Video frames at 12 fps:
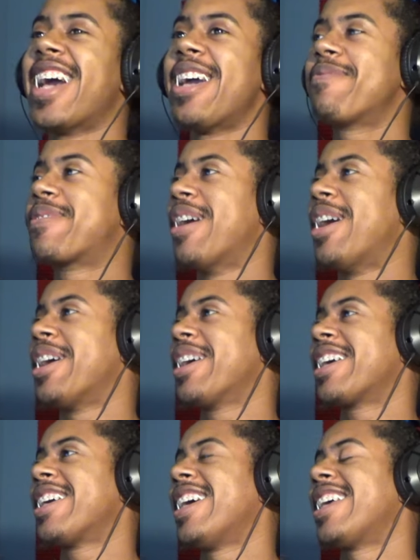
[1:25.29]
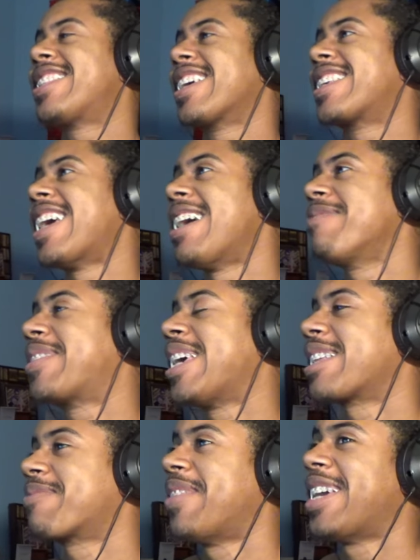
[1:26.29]
game. the game
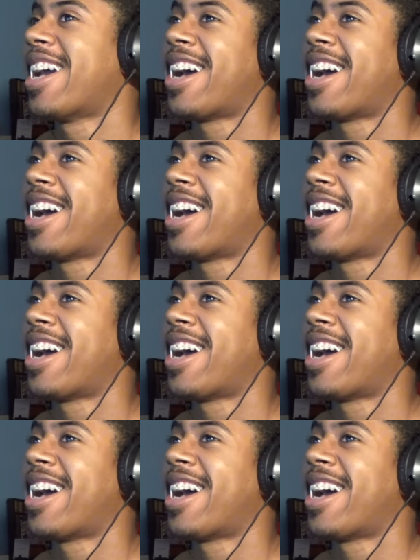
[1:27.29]
kicked me